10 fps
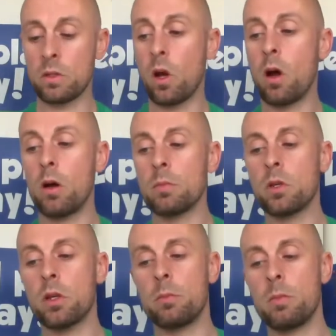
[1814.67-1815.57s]
its arms
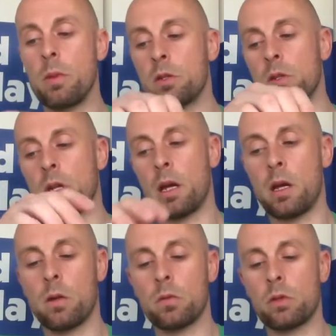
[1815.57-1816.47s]
are going to be measured
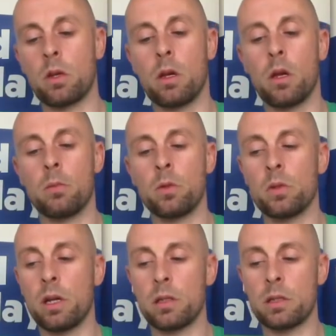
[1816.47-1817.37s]
out
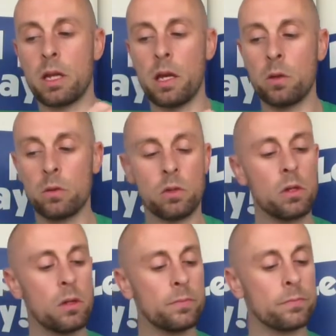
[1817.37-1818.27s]
using our scales.
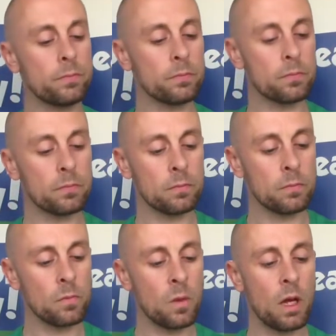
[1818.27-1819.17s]

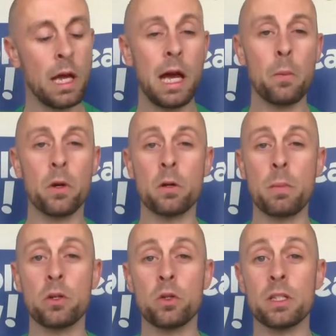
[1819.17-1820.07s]
And we're going to
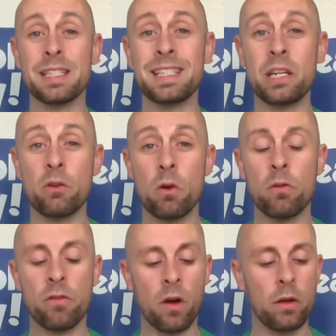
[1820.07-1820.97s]
measure
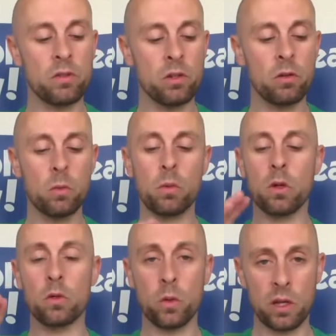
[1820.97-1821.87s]
0, 5, 0. I'm
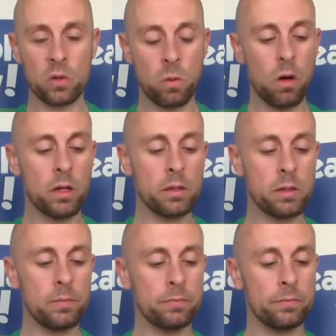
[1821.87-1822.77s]
going to do that
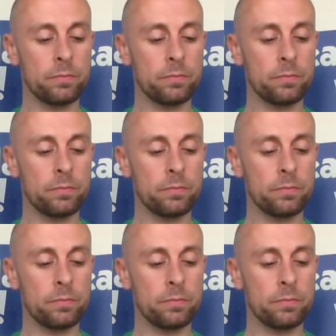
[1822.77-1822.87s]
twice